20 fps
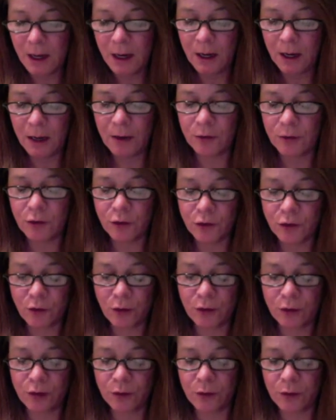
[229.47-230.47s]
and your
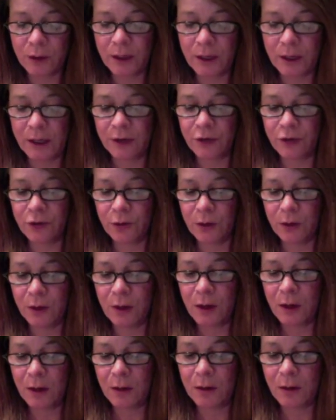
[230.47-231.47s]
charger will last you a
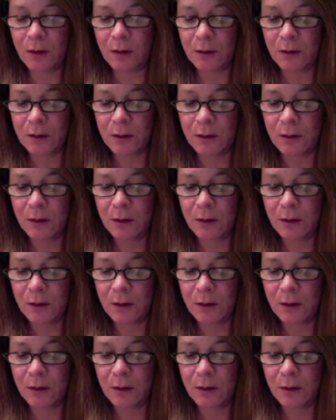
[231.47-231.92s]
lot longer.